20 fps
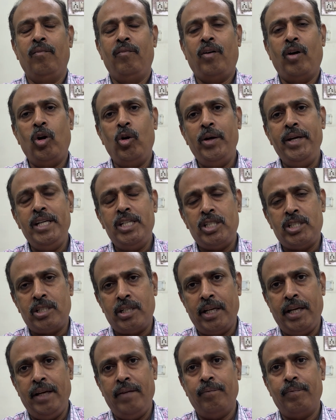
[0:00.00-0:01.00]
Following
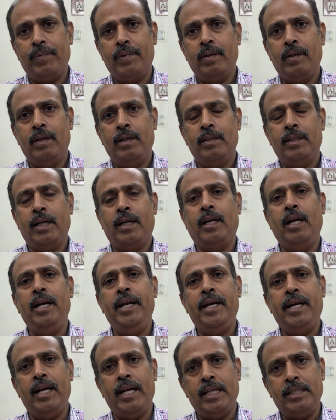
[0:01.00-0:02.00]
history, the
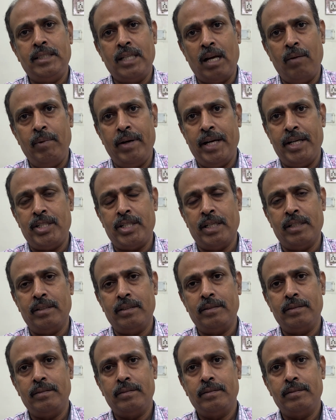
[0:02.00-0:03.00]
clinical
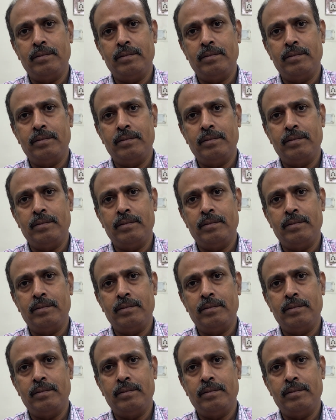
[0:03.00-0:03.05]
examination,